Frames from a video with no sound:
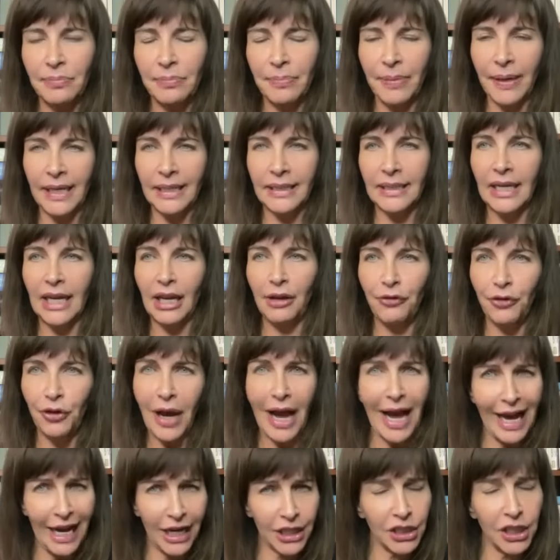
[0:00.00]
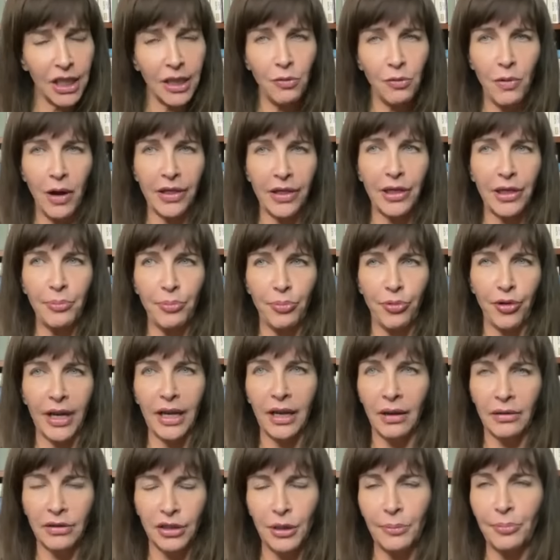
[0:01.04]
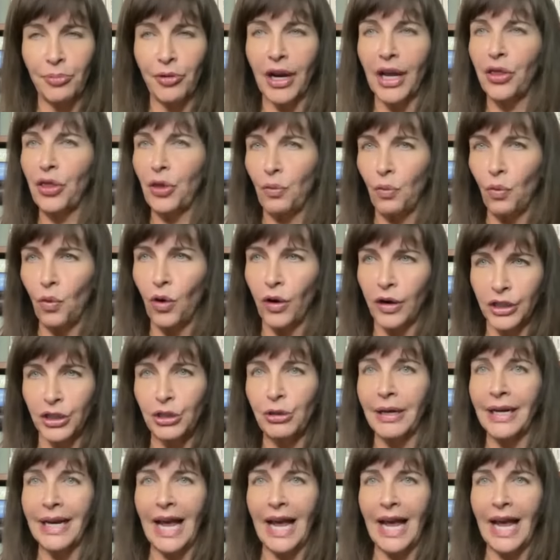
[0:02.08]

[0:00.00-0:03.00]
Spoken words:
But if you actually want to bring the war to an